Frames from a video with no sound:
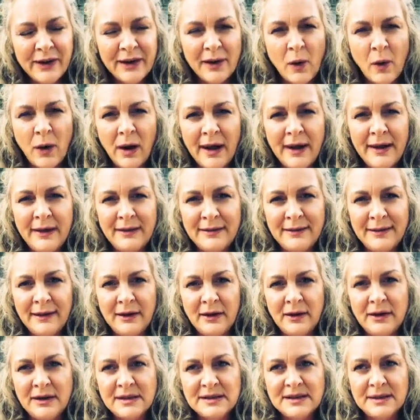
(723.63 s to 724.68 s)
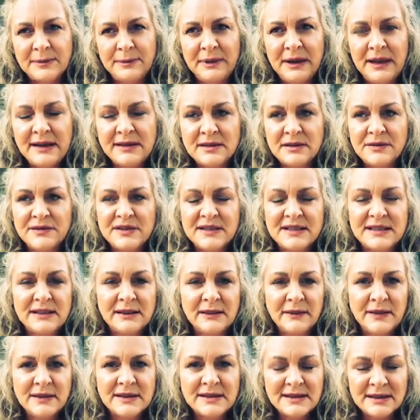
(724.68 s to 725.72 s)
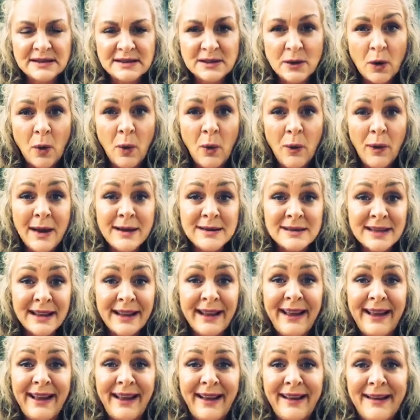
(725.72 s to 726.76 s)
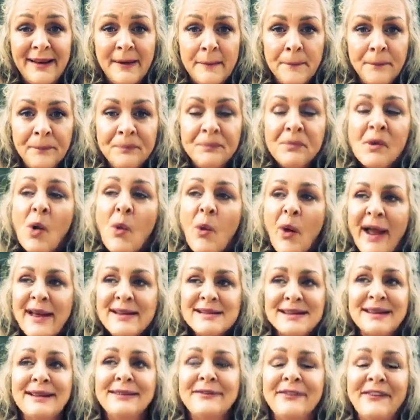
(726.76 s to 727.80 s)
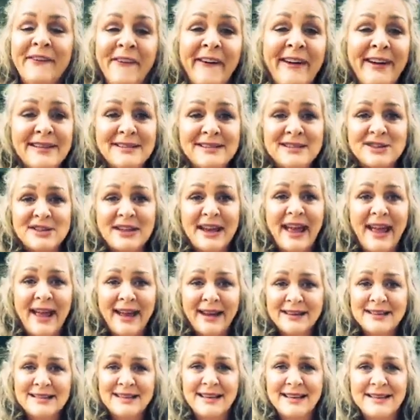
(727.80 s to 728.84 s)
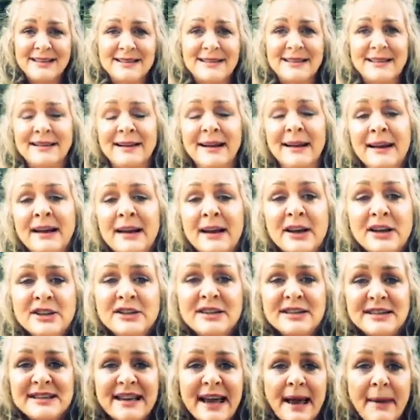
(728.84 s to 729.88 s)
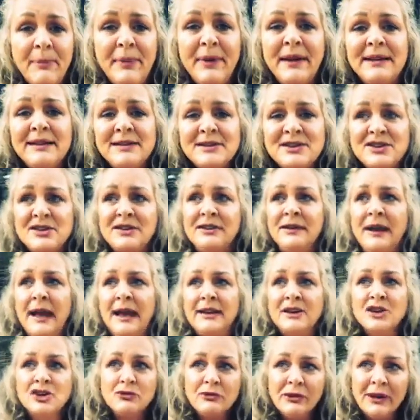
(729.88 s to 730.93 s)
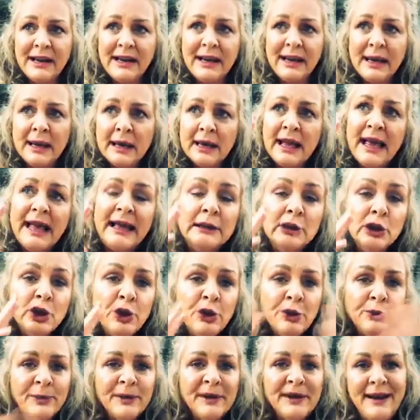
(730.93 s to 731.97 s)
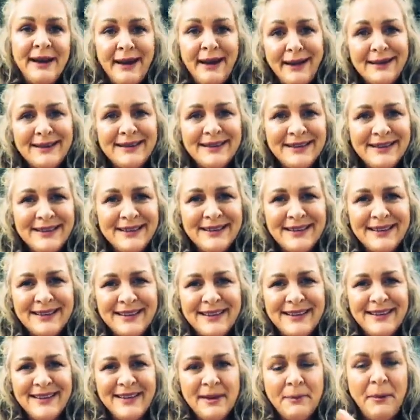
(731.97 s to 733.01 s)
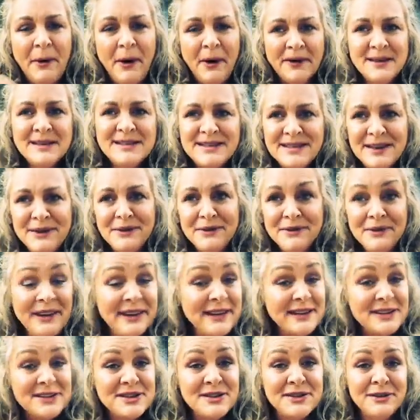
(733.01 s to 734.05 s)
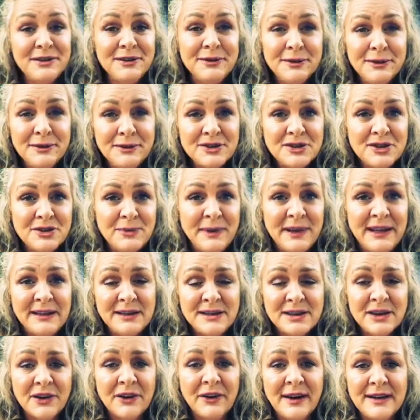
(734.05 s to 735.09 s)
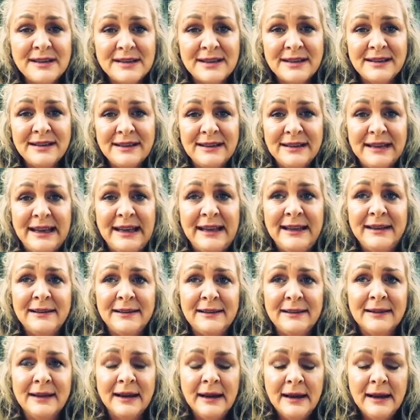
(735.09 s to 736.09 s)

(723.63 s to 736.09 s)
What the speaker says: quiet there. It's a place of stillness that's always there, waiting for us to access and to tap into and really illuminate the parts that are ready to be integrated and healed.